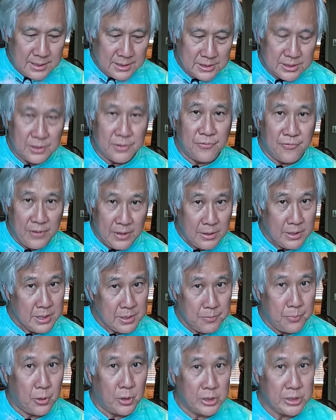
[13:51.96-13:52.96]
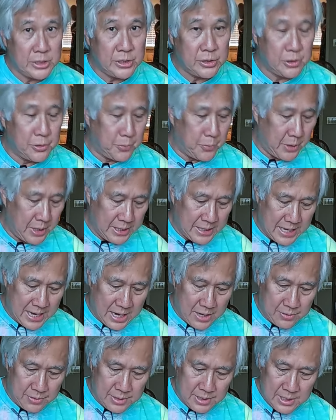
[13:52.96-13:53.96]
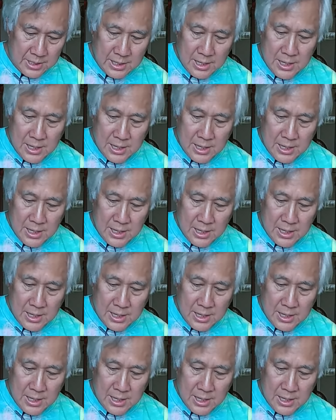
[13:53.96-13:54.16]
So very important to print out.